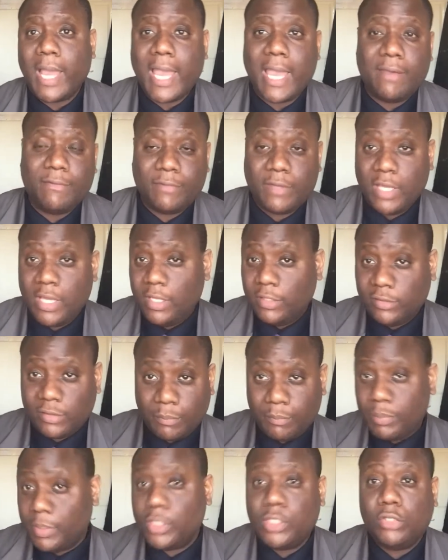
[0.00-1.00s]
I have
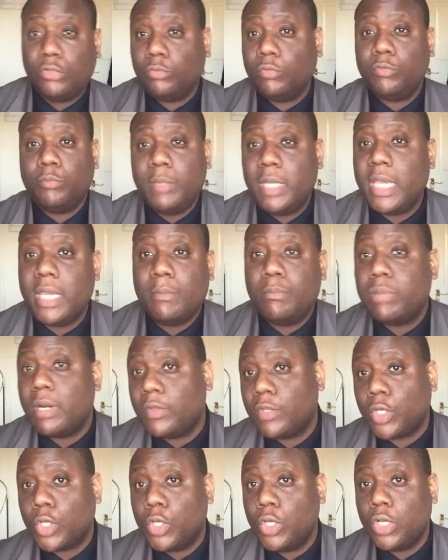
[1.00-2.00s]
some pictures with me and
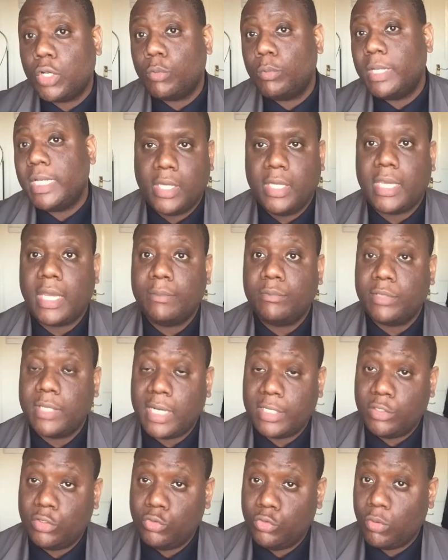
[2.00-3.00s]
brother Cooke when he came to
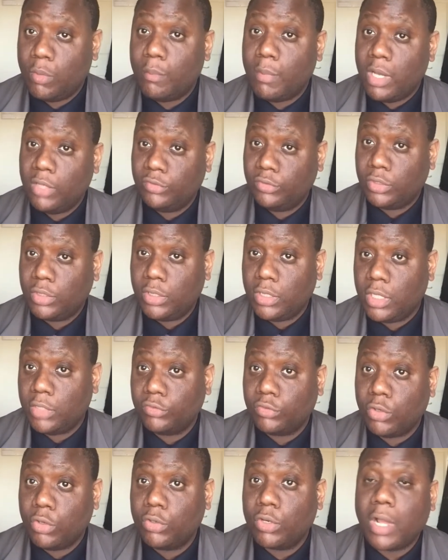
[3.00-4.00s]
London to do a
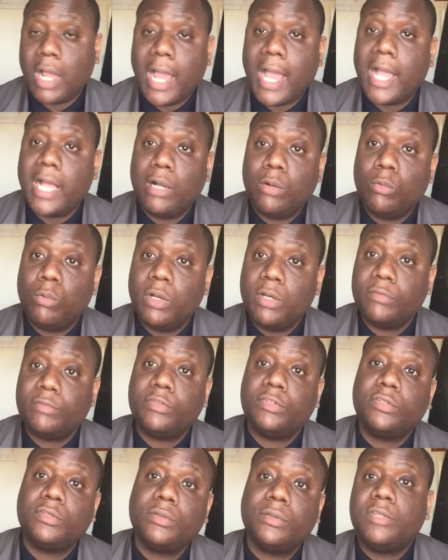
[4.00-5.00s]
masterclass on Kyle
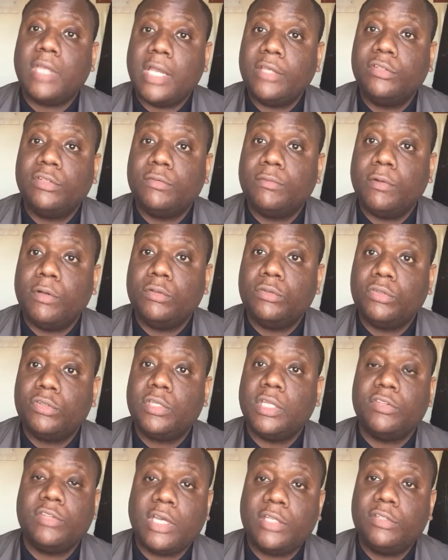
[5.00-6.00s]
Worth's
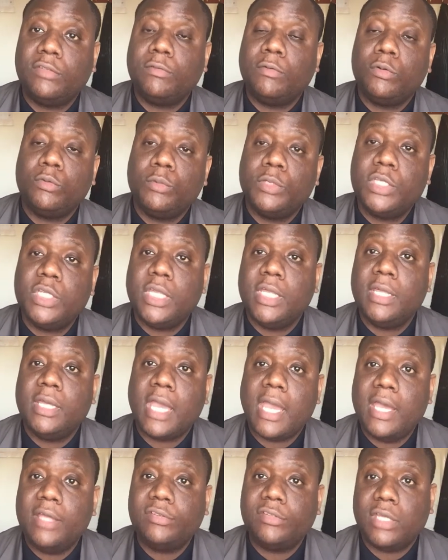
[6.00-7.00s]
saxophones, the saxophone which he
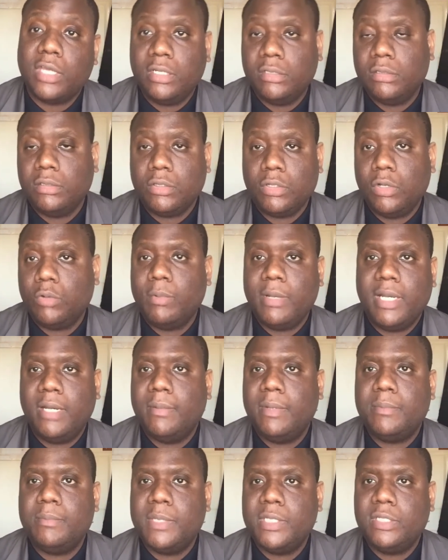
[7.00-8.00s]
has. And Cooke
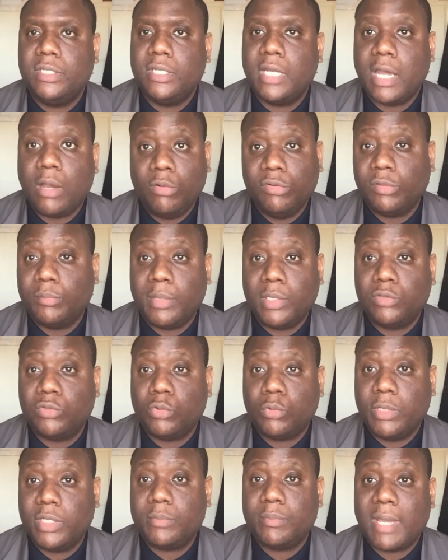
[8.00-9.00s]
Whelan admitted I was about
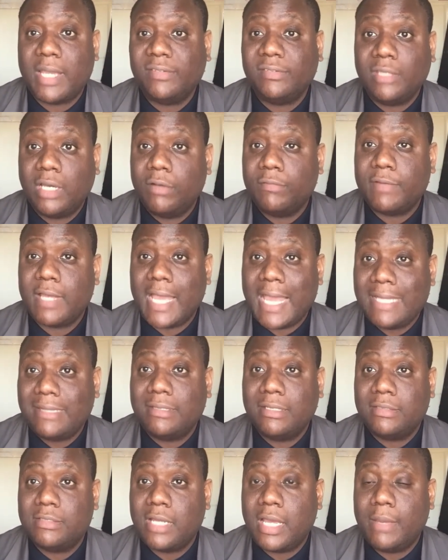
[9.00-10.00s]
to quit myself
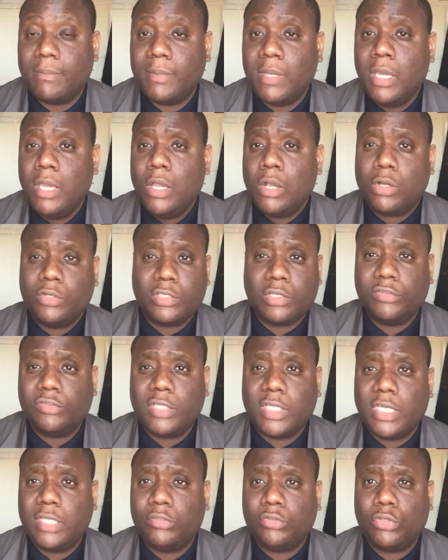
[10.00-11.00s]
at the time because I was
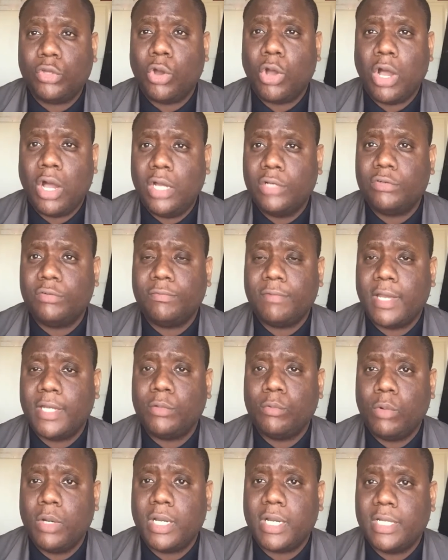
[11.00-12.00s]
thinking it's so hard to
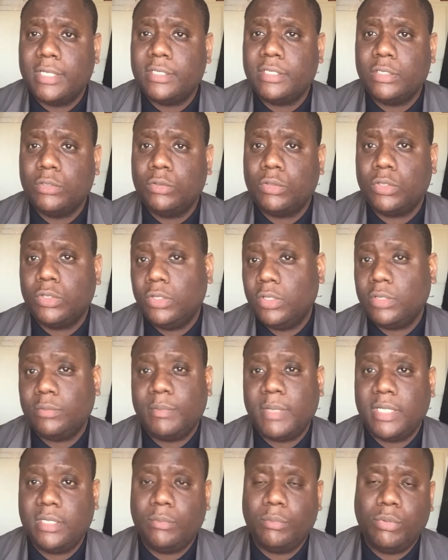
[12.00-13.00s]
find work until Cooke
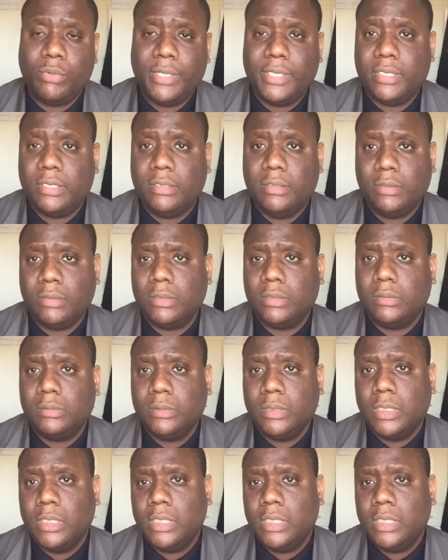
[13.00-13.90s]
made the point. Look,